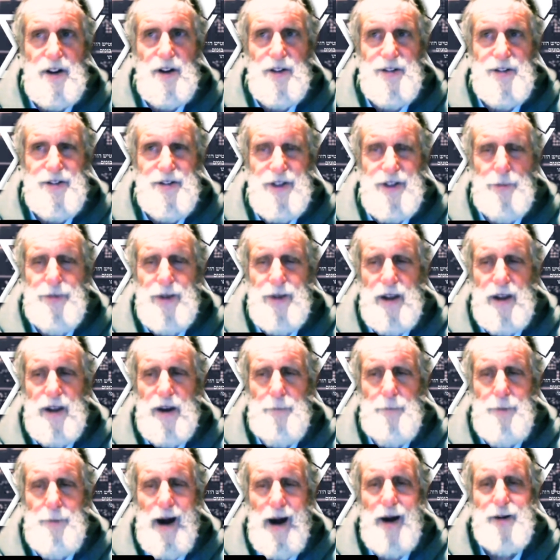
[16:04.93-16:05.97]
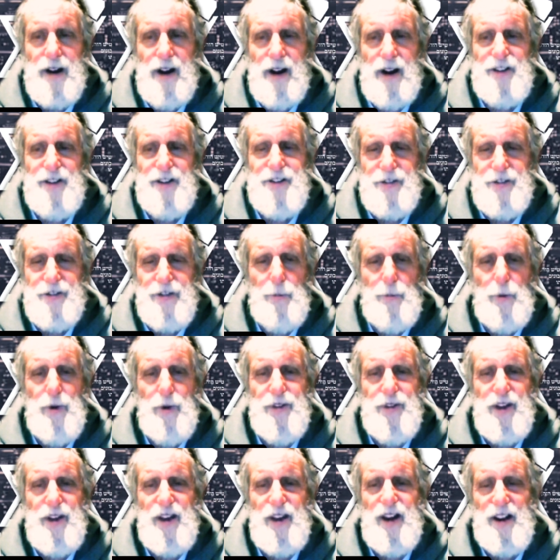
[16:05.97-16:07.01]
Something about us from
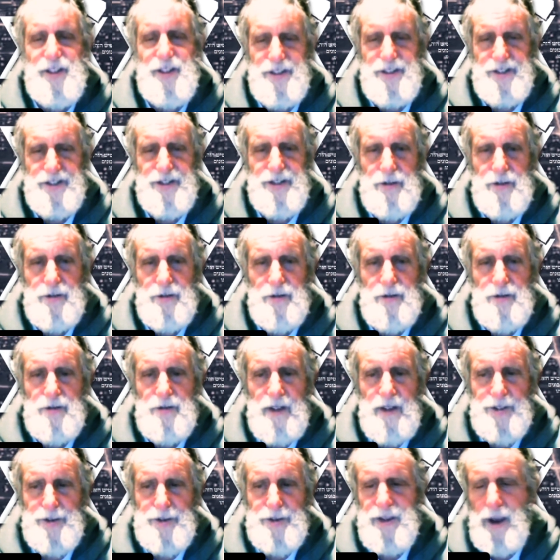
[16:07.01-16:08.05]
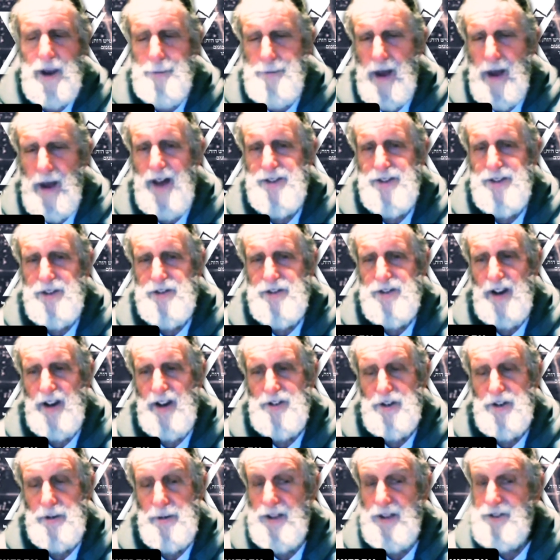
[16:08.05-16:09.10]
within us. That's what that passage
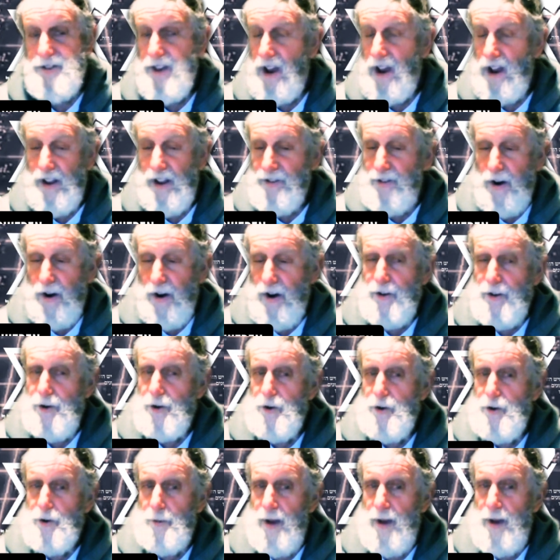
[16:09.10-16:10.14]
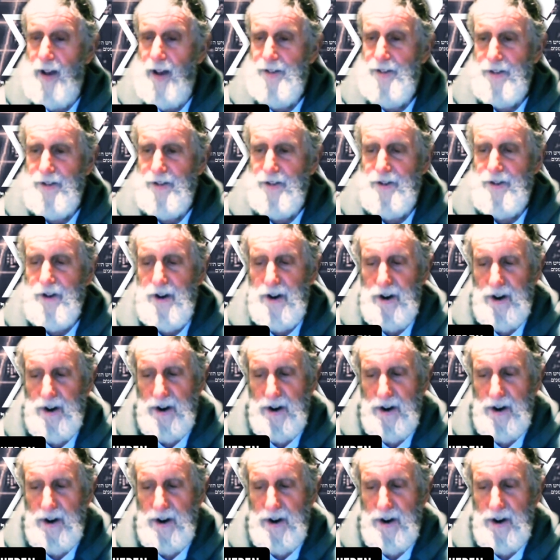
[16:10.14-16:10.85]
actually means. It's a very unusual passage.